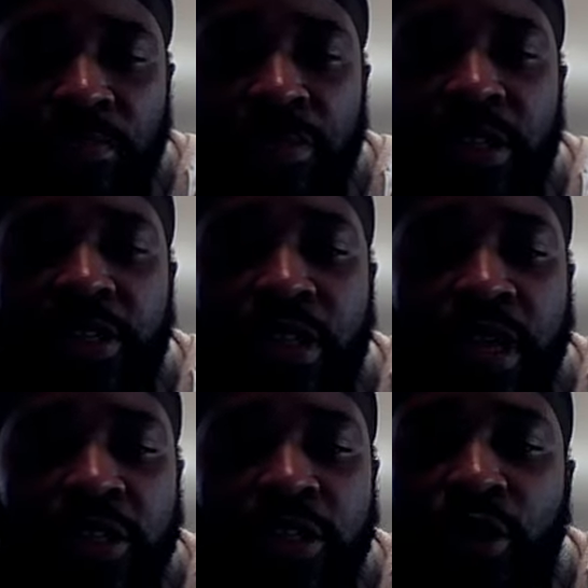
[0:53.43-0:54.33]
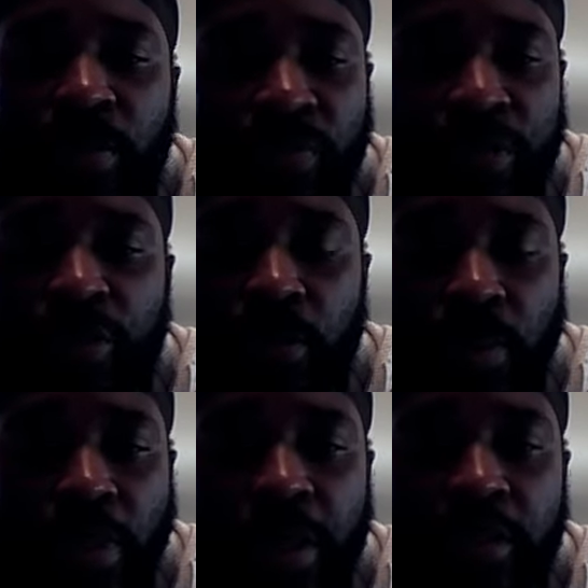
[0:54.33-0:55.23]
These are not superficial
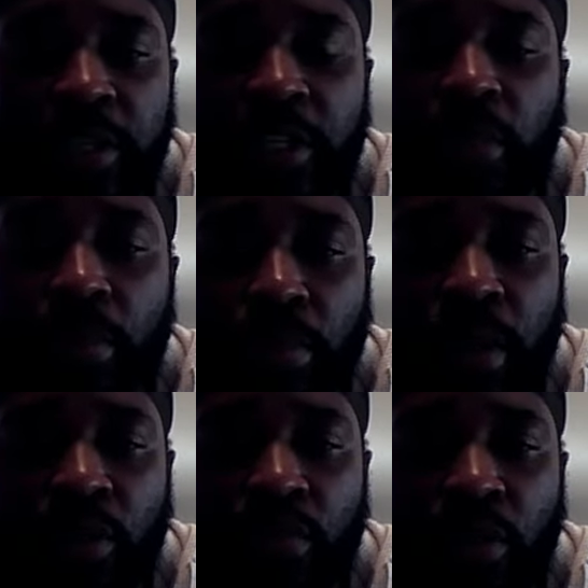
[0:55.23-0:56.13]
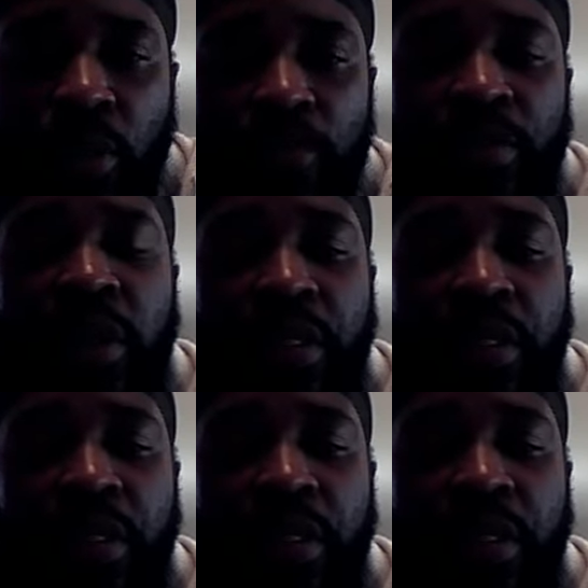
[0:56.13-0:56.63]
prayers that they were praying for.